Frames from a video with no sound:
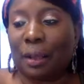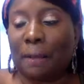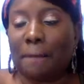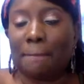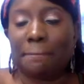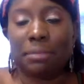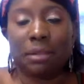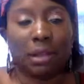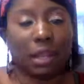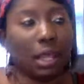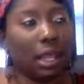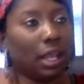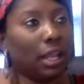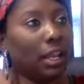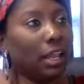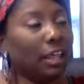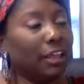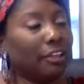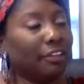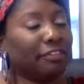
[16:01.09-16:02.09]

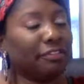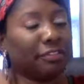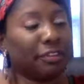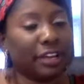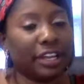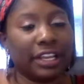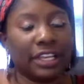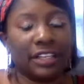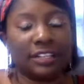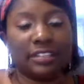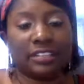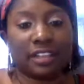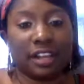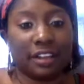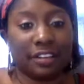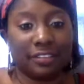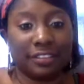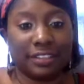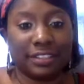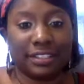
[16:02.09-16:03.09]
completely free
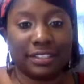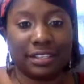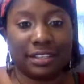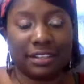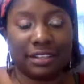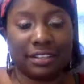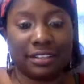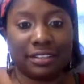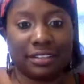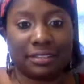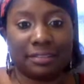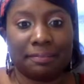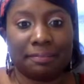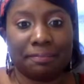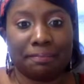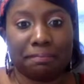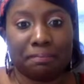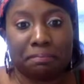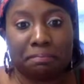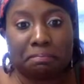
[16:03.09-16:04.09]
services.
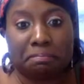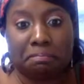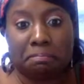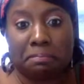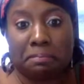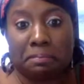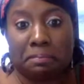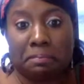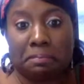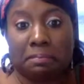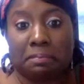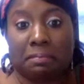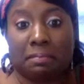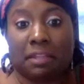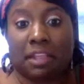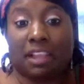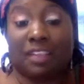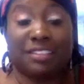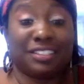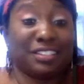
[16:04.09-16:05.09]

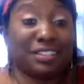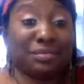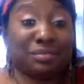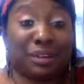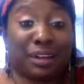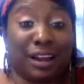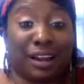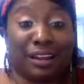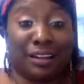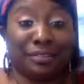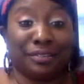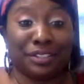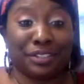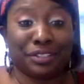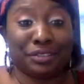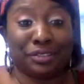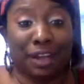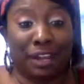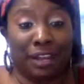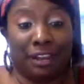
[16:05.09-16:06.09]
It's just what I love to
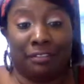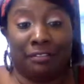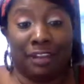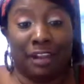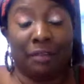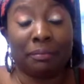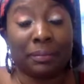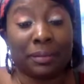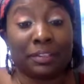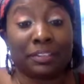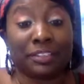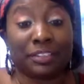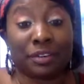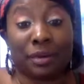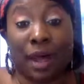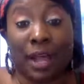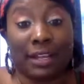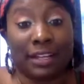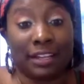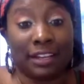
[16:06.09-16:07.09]
do. I love numbers,
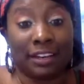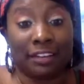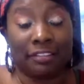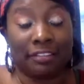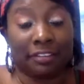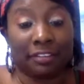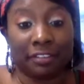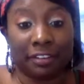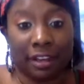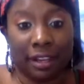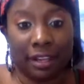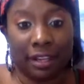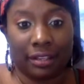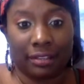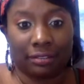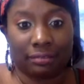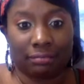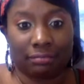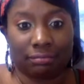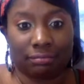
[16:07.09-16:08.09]
so I did it for
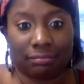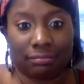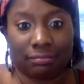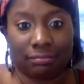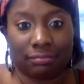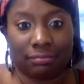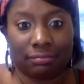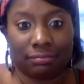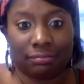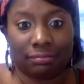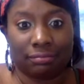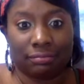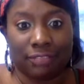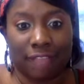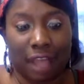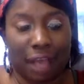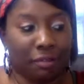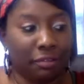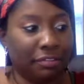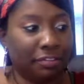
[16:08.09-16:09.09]
free.
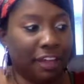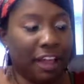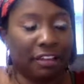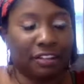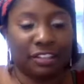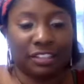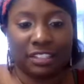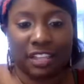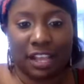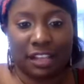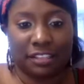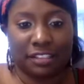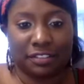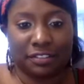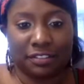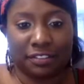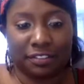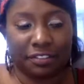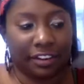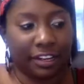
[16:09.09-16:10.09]
I would file your
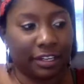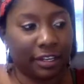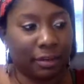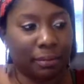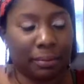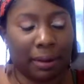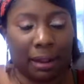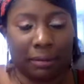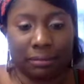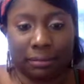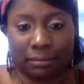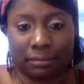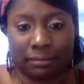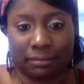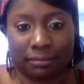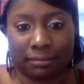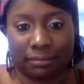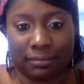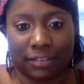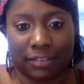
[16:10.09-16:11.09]
taxes for free, no problem.
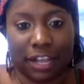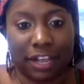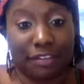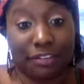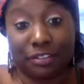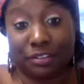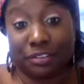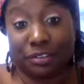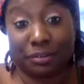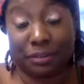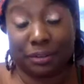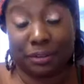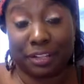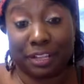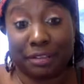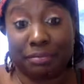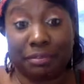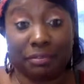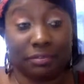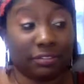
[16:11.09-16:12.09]
I do your
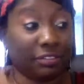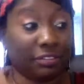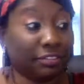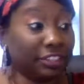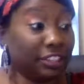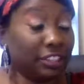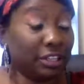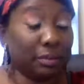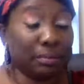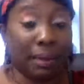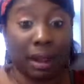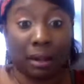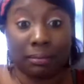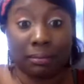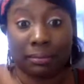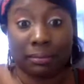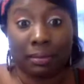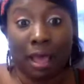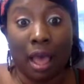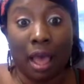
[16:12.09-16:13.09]
bookkeeping for free, no
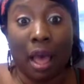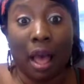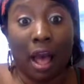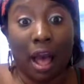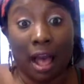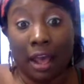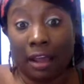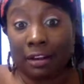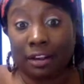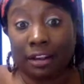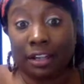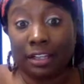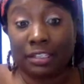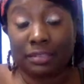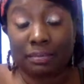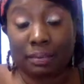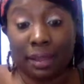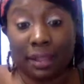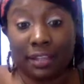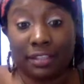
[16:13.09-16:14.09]
problem. I'd
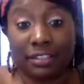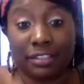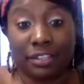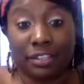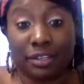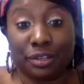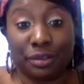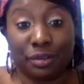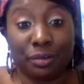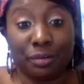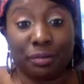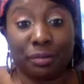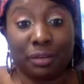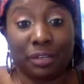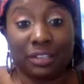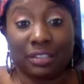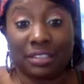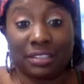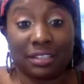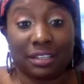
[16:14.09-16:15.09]
explain to you
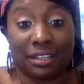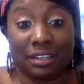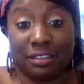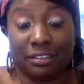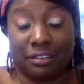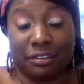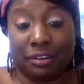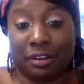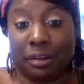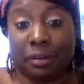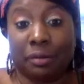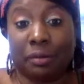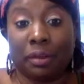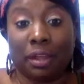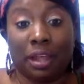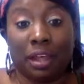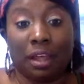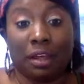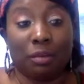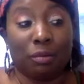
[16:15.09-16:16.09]
what
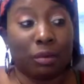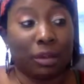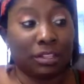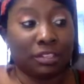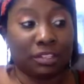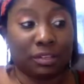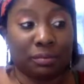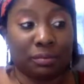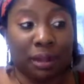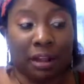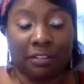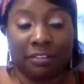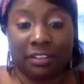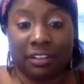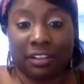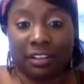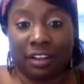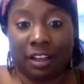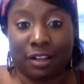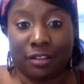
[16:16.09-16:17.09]
your
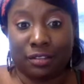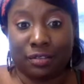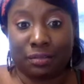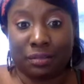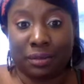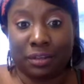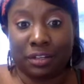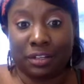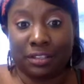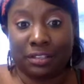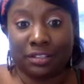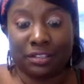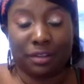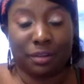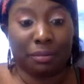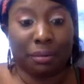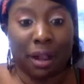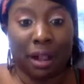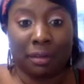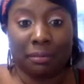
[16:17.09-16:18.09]
profit and loss was,
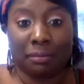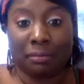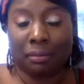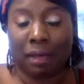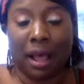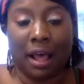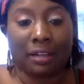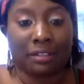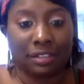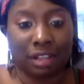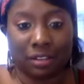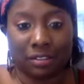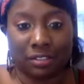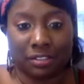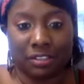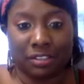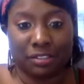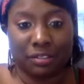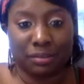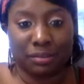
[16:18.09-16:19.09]
no problem. I'll talk
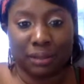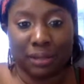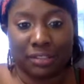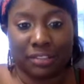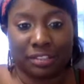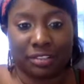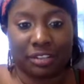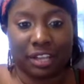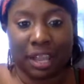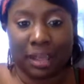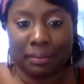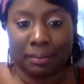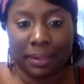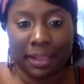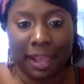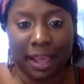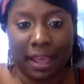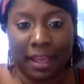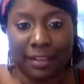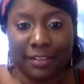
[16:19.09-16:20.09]
to you about your
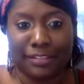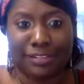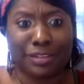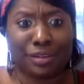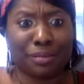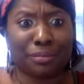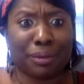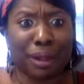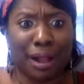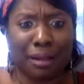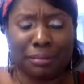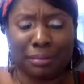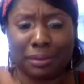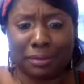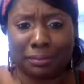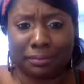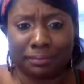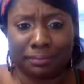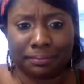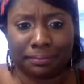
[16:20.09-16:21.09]
KPIs, no
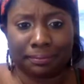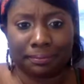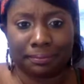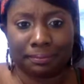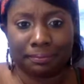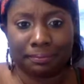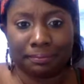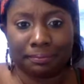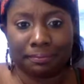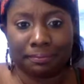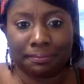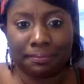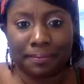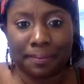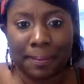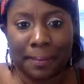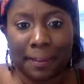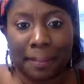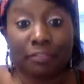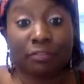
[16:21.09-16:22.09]
problem.
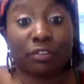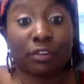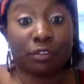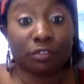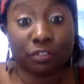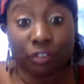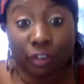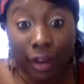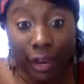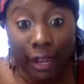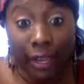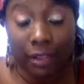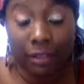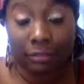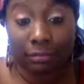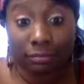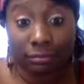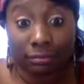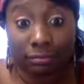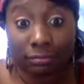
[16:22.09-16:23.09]
For
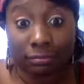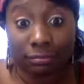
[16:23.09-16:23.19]
free,